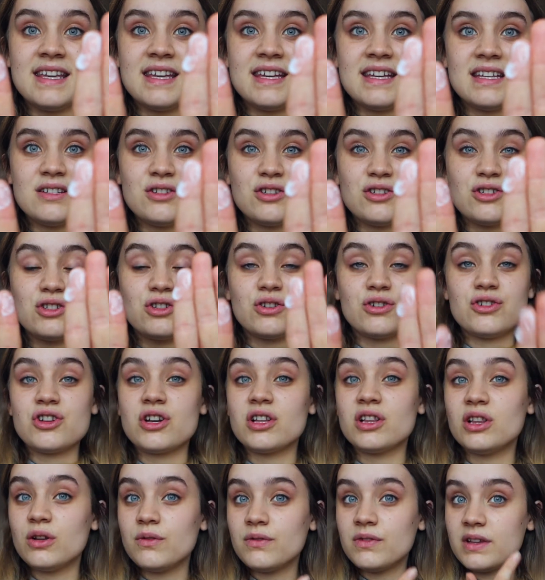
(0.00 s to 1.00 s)
it is just such a
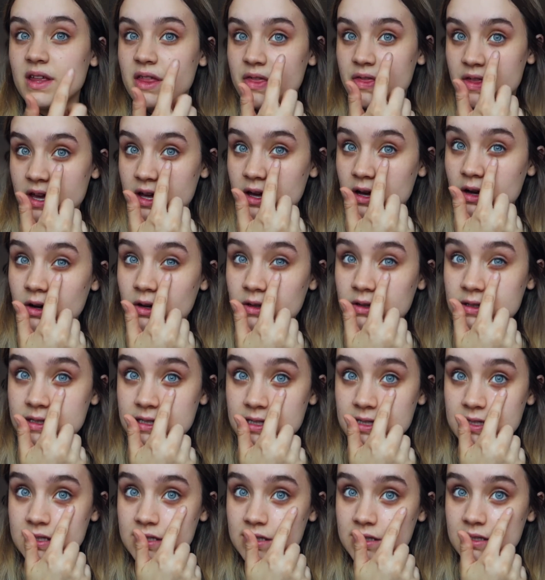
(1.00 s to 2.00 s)
lovely thick
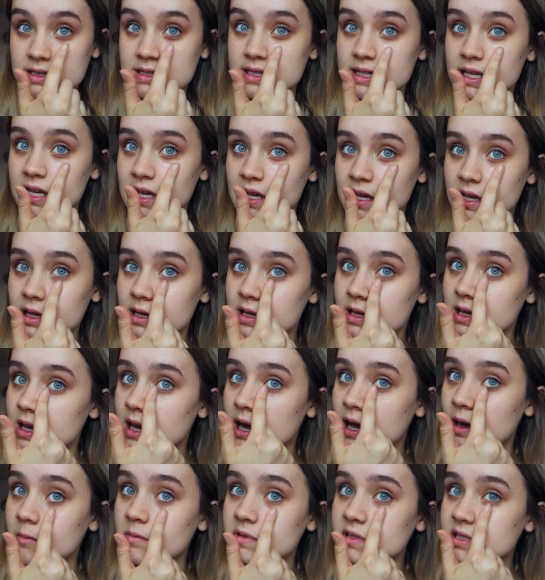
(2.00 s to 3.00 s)
consistency.
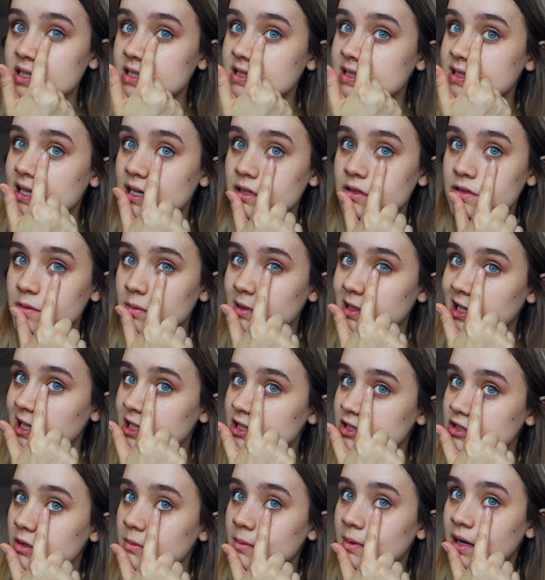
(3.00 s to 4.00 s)
I'm just going to start to apply
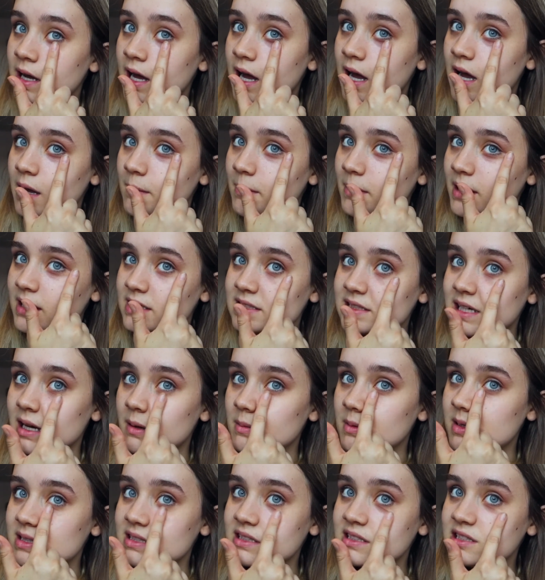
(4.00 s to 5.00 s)
this where my eye bags are
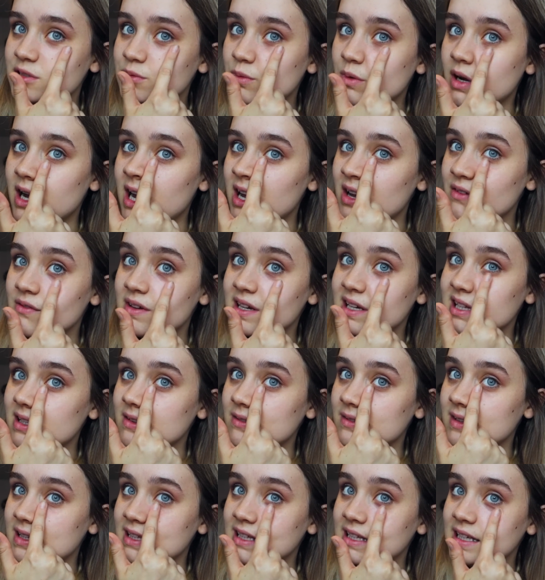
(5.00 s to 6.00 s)
because this is where I really,
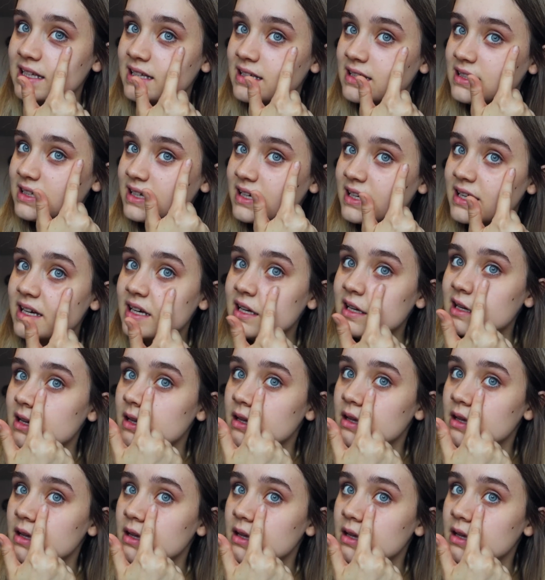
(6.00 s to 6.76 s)
really need it.